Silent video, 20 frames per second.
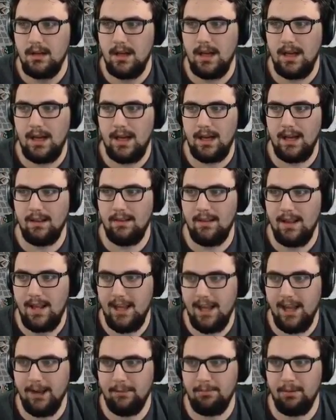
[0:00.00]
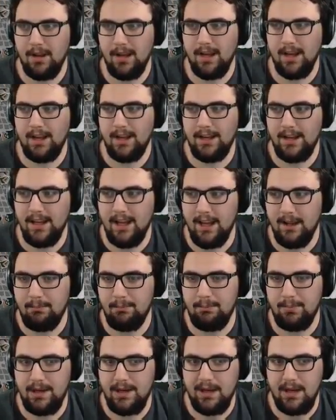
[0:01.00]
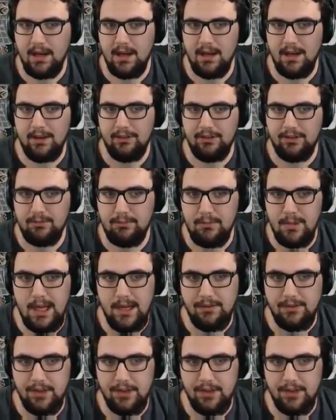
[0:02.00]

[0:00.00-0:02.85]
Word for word: I like playing it because you make